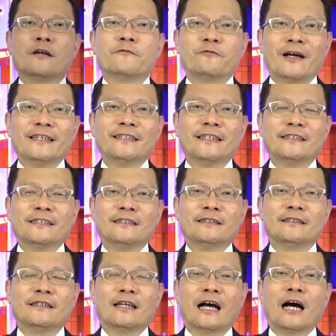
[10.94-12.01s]

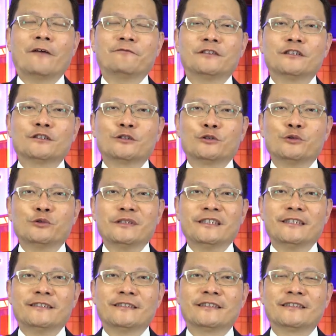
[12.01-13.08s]
Finally, after 2
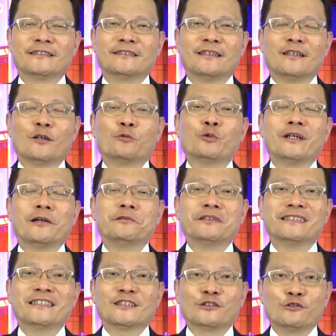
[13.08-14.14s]
years, we are
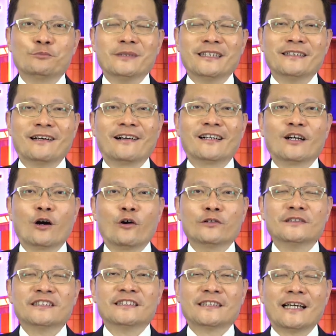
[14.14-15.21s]
resuming our
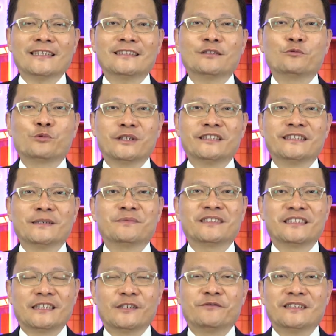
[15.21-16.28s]
on-site worship
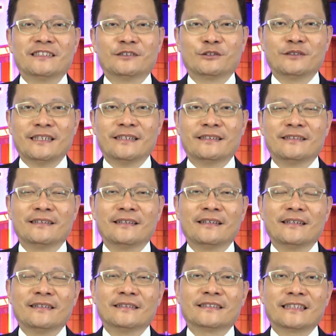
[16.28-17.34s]
service today,
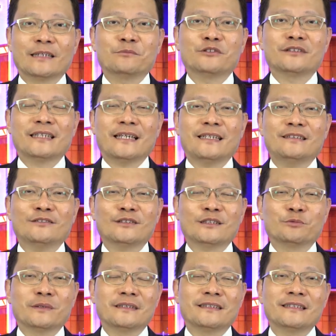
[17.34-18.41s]

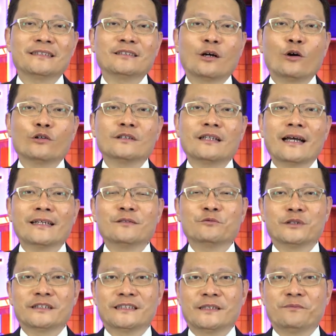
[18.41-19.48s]
simultaneous with this online
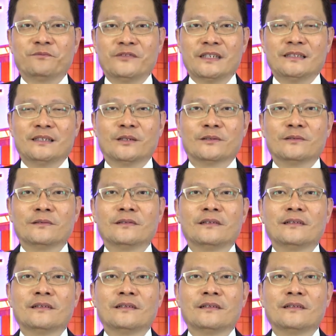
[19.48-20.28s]
worship video.